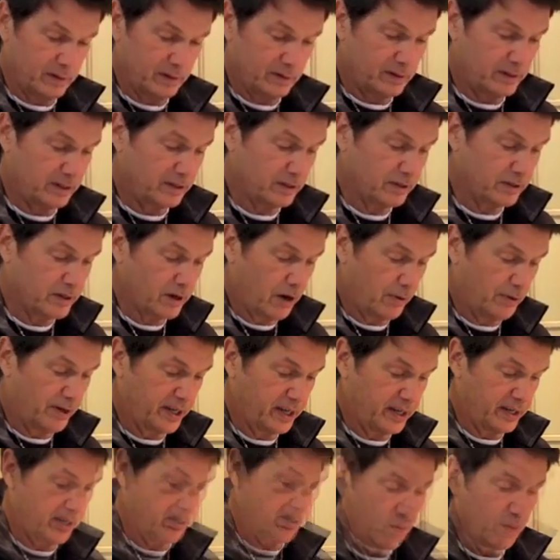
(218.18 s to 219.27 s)
This is going
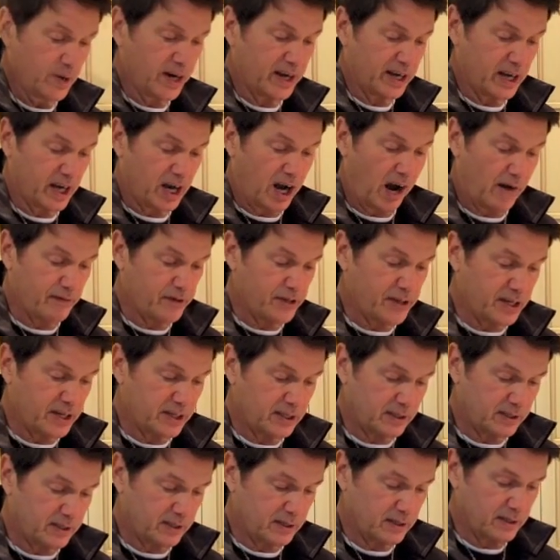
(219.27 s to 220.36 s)
in. We're going to cover
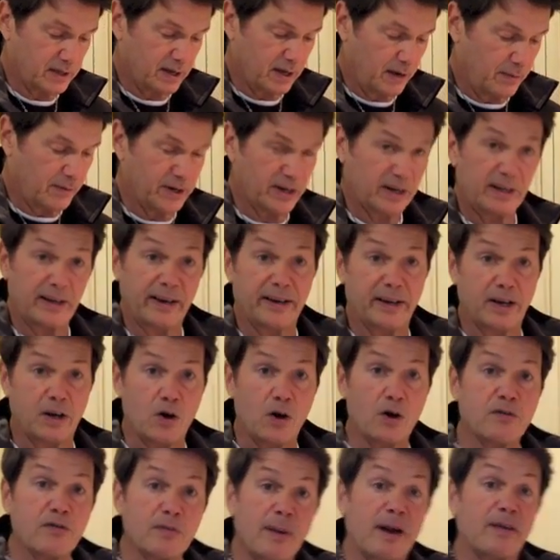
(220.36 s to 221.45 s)
this, and we're going to let it
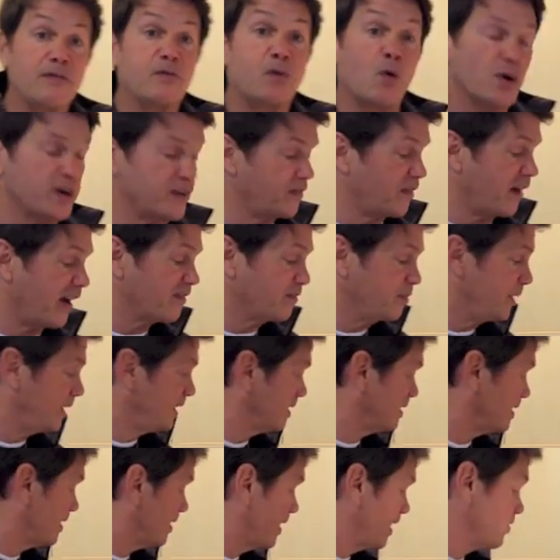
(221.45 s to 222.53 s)
cook for about 45
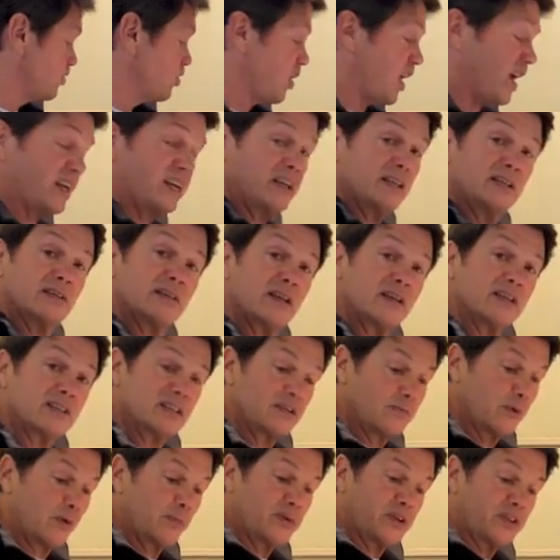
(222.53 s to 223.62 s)
minutes, and then check it and see
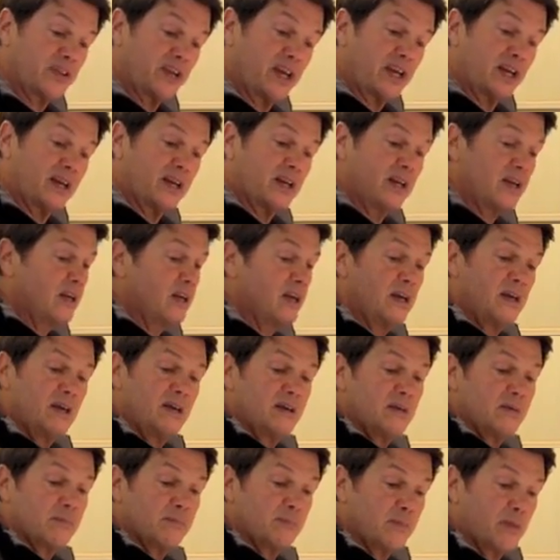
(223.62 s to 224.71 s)
what we think.
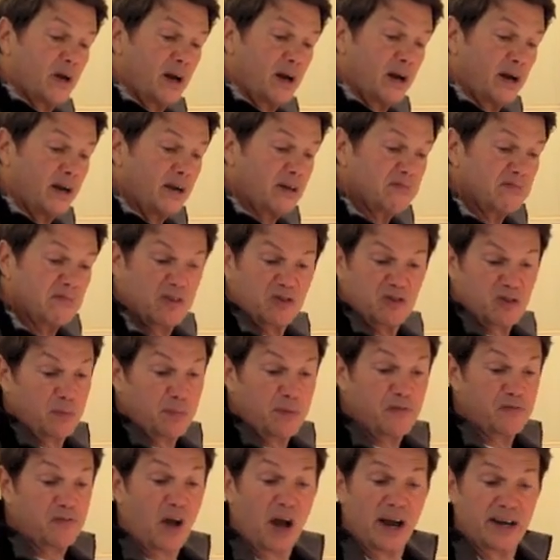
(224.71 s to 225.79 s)
It should be
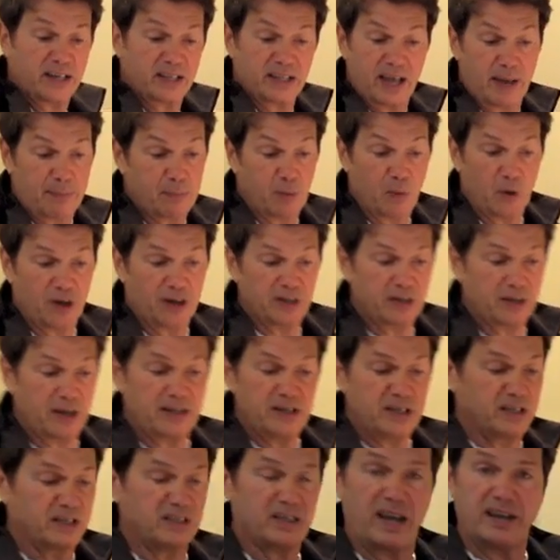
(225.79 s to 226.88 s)
fine at that point. And
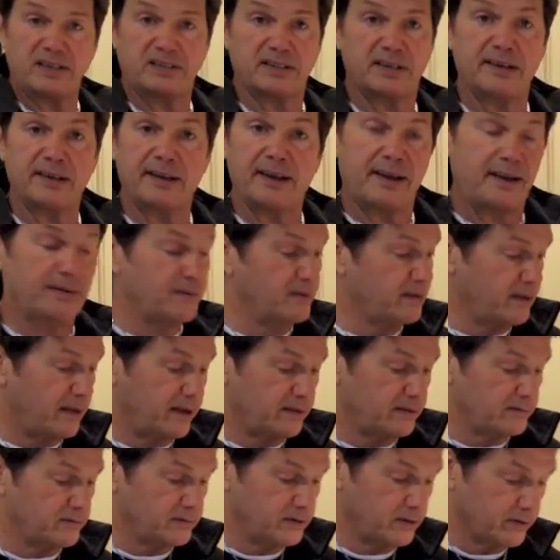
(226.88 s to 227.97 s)
you can taste it again,
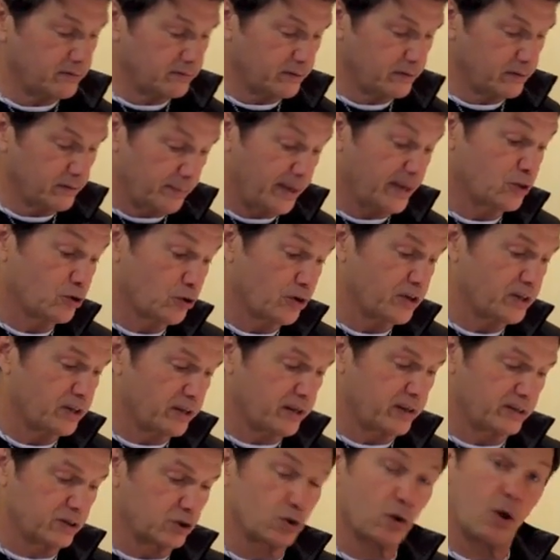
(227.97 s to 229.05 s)
and you make sure
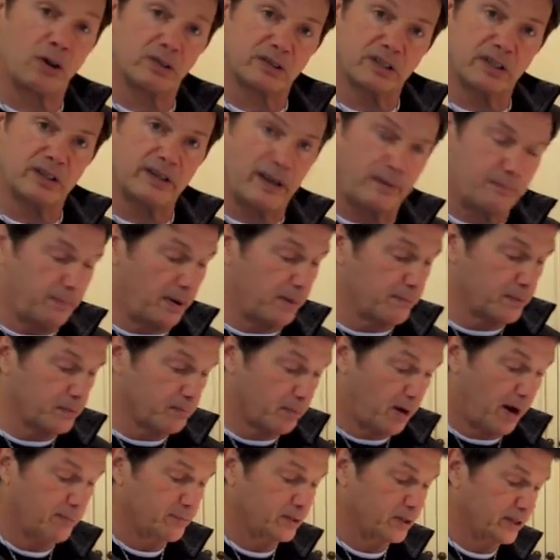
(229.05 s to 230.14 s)
it's salted and peppered
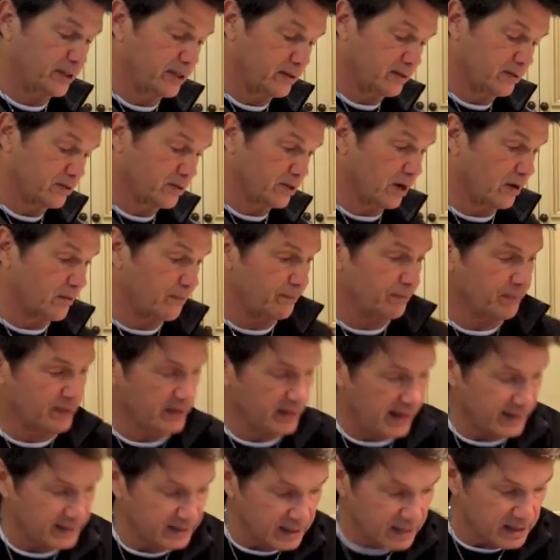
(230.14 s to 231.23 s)
properly. So
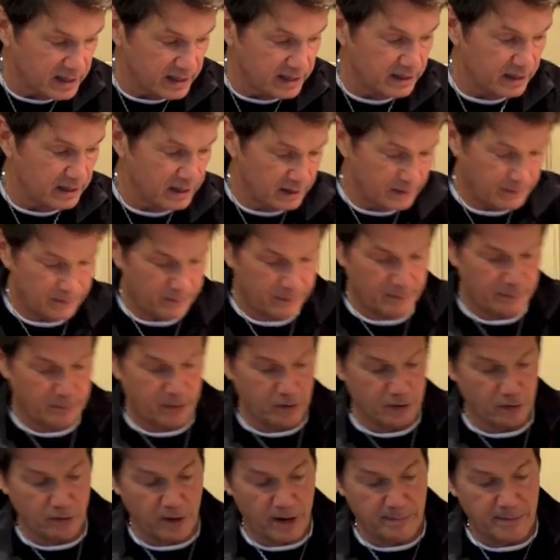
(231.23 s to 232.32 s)
that's the deal.
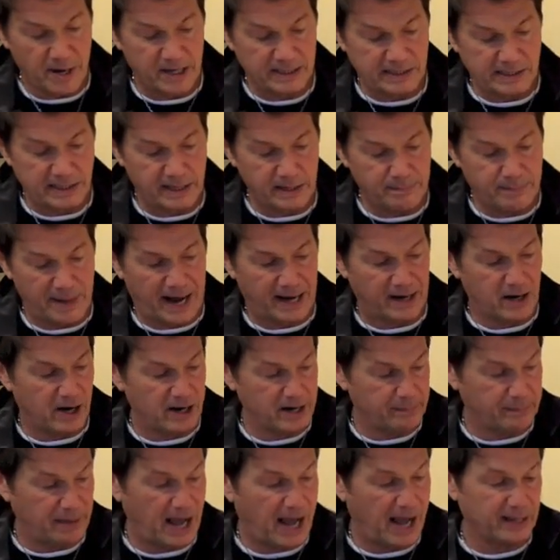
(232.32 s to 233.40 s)
Putting Grandma's lid back on the
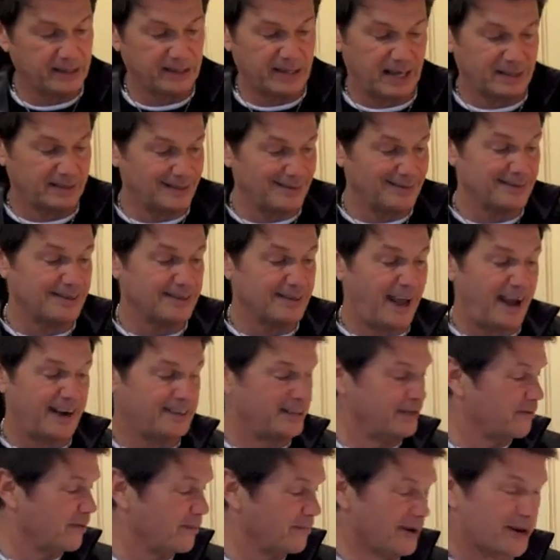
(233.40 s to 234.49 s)
pot. That's
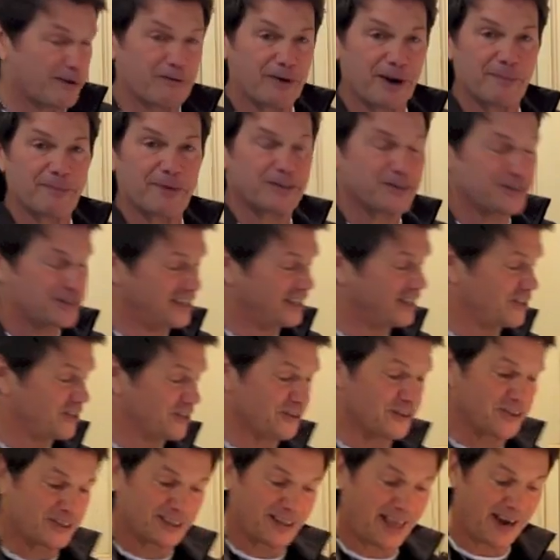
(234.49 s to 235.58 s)
exactly what my grandmother's kitchen
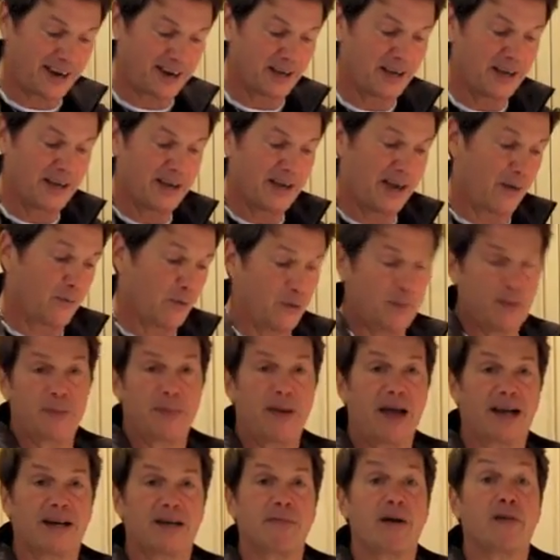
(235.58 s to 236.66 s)
looked like, and we'll be
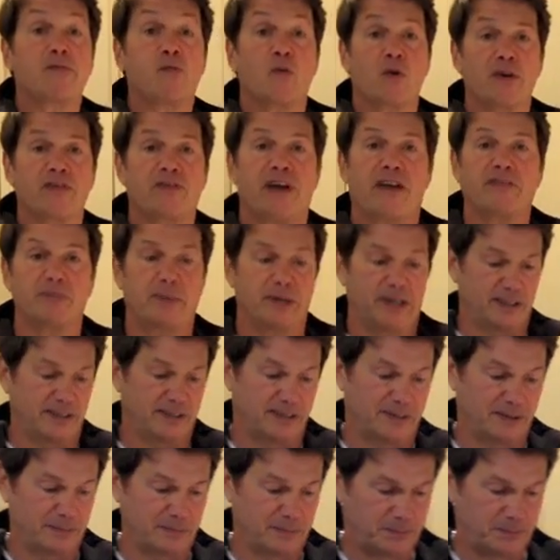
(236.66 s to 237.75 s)
back in about 45 minutes.